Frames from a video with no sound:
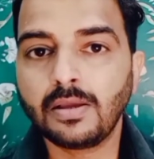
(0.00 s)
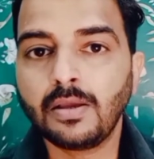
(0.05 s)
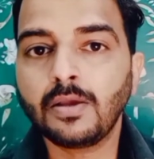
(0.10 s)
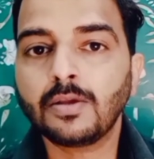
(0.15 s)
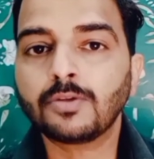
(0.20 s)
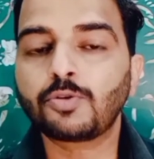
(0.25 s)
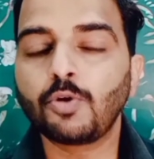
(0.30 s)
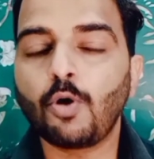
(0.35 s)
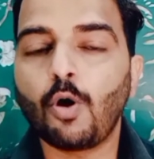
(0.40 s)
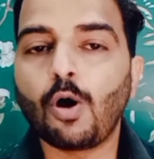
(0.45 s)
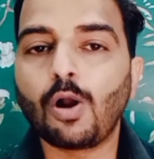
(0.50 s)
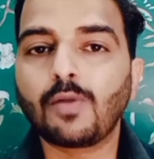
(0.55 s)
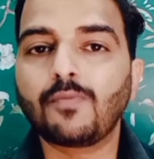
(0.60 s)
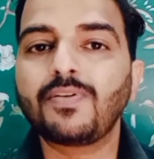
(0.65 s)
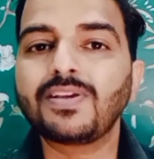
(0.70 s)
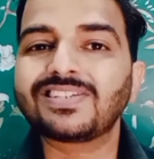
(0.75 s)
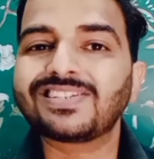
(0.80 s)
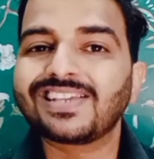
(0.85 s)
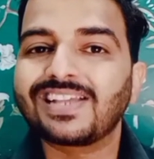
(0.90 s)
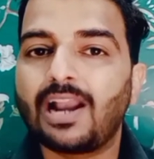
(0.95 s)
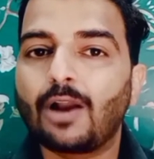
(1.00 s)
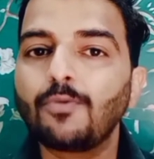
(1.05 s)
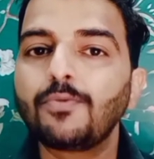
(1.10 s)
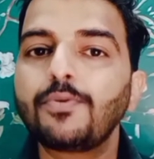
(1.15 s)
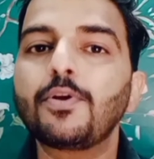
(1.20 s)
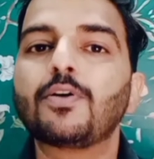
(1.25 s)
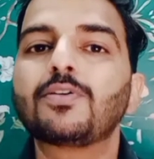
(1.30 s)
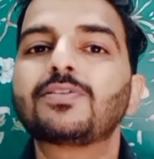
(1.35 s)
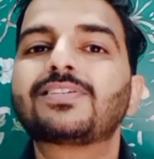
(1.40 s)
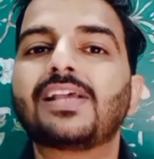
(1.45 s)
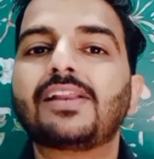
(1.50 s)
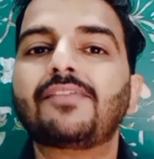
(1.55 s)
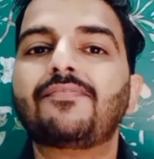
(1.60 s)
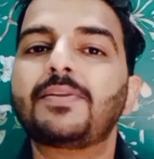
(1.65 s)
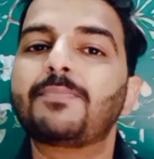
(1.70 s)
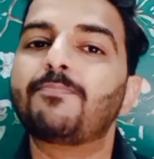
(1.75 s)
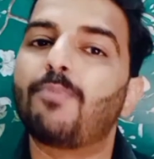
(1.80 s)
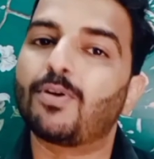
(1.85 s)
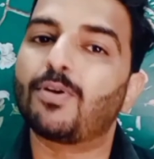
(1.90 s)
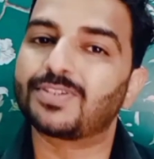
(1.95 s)
So always surround yourself with
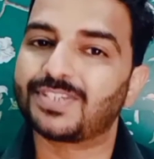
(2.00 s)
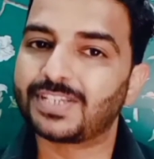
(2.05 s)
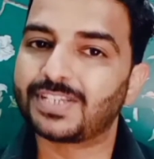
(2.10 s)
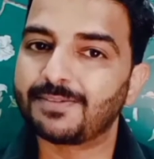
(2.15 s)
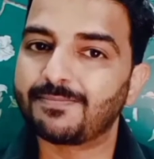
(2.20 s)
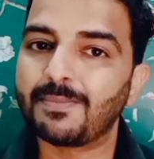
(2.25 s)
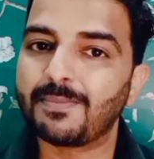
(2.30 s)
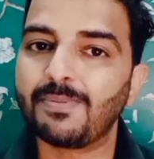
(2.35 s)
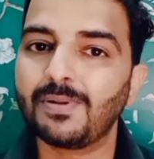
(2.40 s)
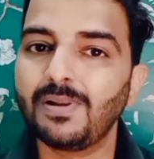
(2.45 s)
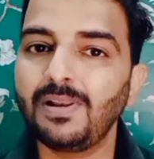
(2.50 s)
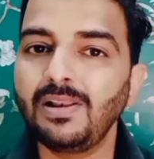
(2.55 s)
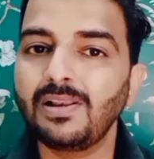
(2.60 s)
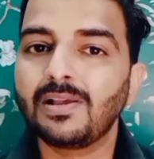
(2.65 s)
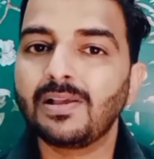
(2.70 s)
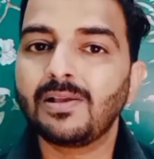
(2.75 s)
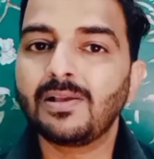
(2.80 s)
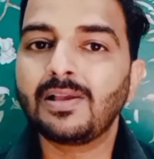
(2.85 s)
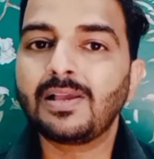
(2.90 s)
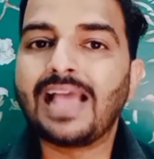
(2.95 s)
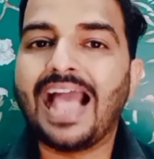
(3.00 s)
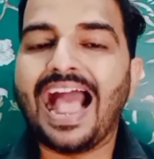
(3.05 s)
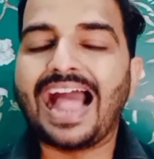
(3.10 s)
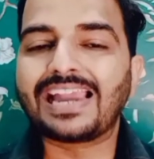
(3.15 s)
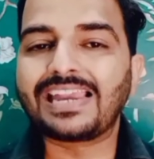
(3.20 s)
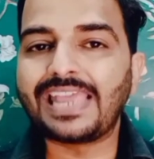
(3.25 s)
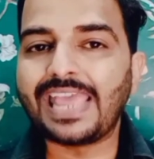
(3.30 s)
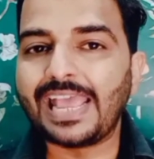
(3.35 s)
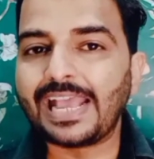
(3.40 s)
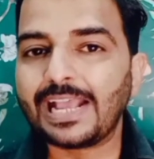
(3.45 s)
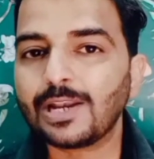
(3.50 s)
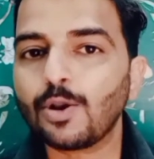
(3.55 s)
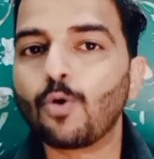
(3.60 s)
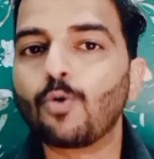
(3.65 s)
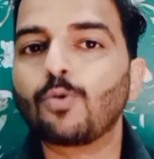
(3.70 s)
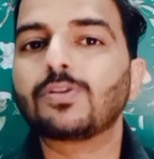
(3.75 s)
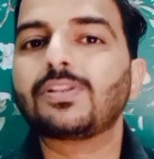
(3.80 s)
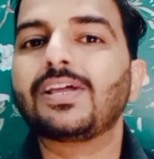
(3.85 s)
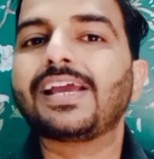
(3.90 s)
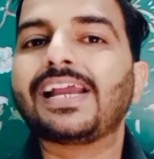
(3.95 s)
positive people and ignore
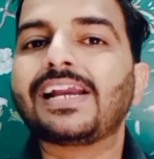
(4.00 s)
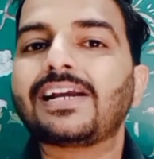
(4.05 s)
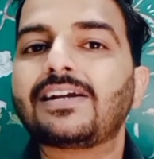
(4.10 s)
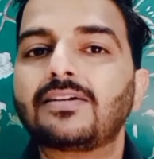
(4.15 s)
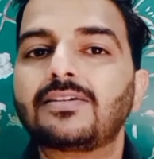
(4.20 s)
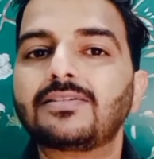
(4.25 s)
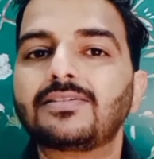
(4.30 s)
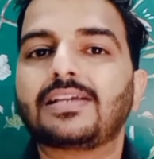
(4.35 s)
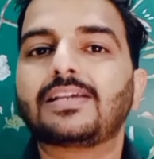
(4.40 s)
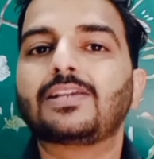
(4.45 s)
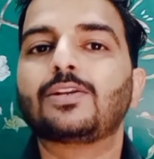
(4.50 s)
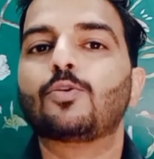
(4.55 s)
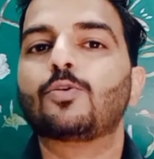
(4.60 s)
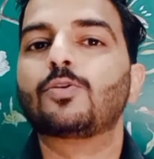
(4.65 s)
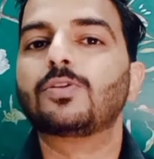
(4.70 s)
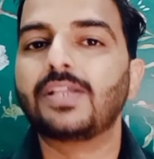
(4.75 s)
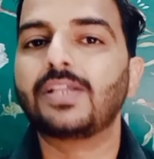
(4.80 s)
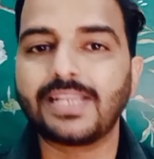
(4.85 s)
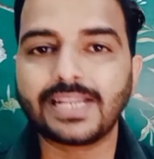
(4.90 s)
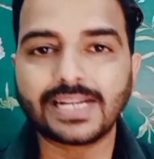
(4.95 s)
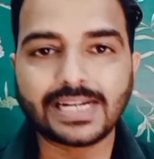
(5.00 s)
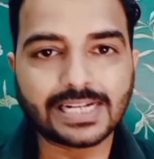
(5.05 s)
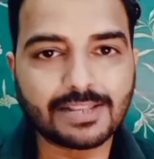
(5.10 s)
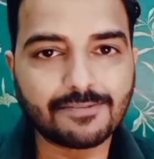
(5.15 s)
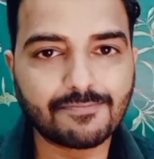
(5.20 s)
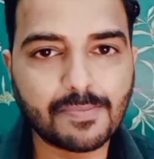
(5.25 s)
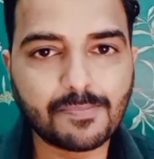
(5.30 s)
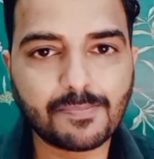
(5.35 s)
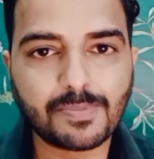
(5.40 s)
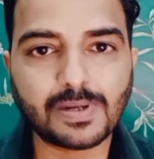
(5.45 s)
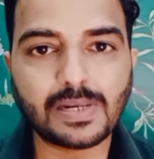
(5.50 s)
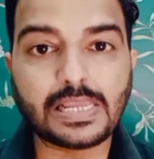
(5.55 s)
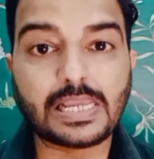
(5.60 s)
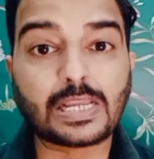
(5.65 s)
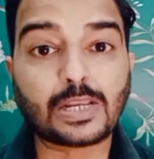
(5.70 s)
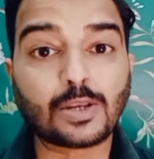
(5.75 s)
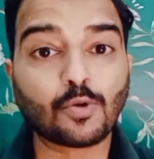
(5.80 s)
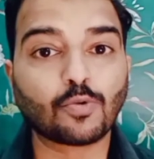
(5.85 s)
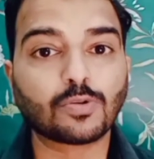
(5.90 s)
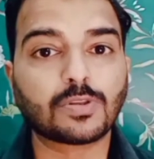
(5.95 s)
the haters, ignore the negative people,
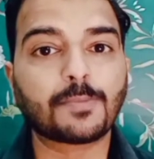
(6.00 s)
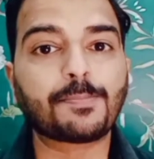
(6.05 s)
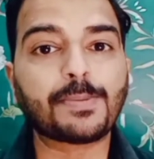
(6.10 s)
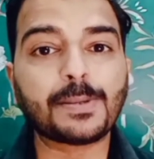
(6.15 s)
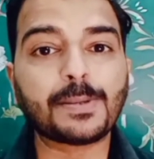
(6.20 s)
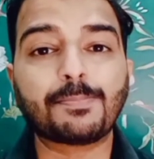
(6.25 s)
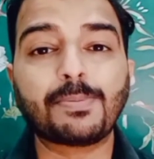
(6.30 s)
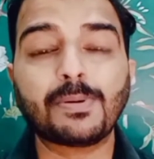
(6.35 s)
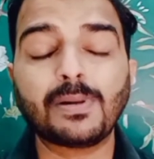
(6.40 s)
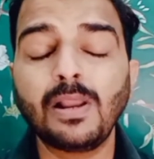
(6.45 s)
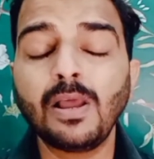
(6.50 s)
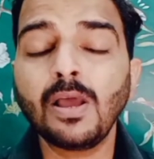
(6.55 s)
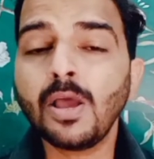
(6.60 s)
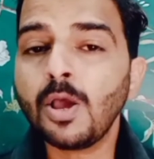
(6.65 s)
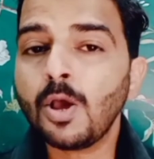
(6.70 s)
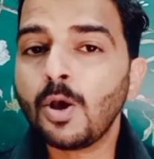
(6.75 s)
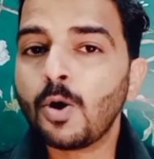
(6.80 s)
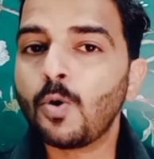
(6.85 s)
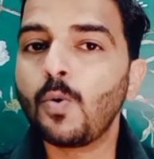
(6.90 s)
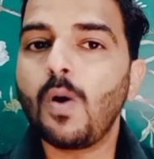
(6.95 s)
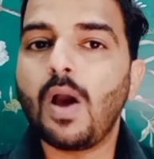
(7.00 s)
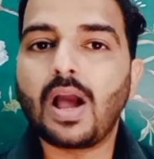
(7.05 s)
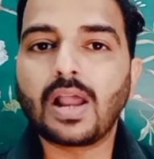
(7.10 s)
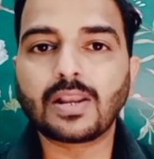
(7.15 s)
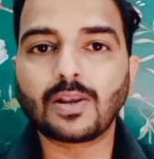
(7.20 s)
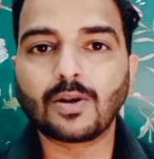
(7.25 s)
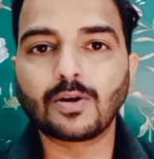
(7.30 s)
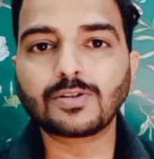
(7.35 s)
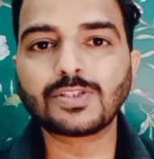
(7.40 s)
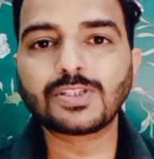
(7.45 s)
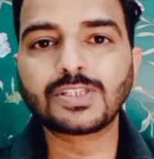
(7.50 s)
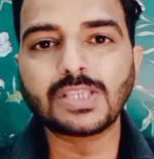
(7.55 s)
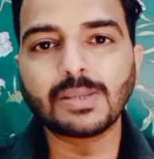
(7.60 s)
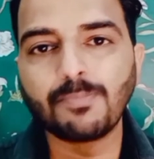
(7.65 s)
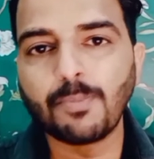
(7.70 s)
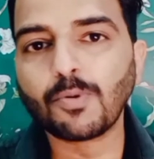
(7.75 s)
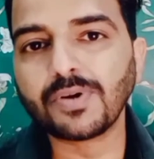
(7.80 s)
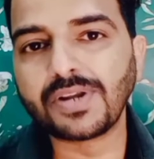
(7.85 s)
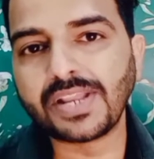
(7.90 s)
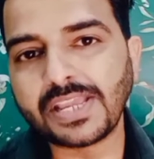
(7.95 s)
ignore the people who are not
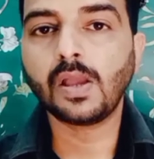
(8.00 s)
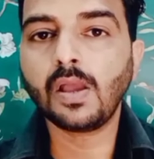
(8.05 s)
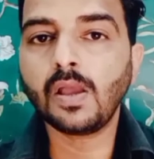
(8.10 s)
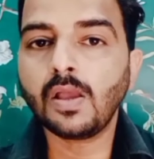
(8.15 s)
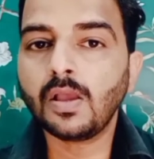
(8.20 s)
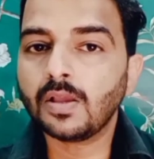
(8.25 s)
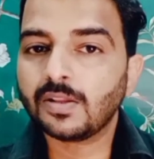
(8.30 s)
supporting you.